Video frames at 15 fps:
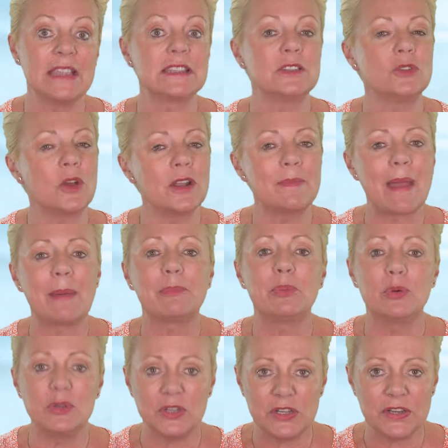is not about
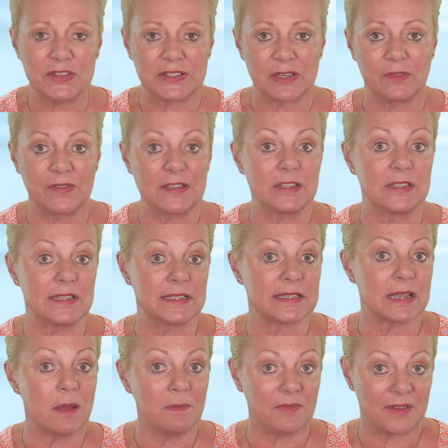pushing yourself into
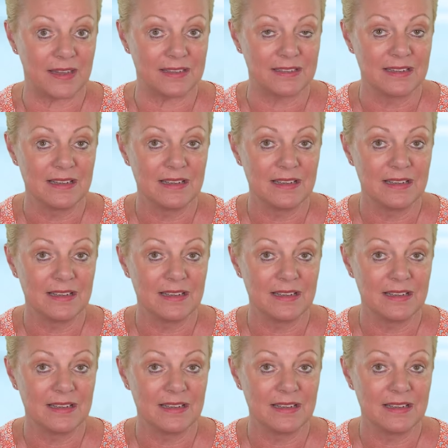discomfort,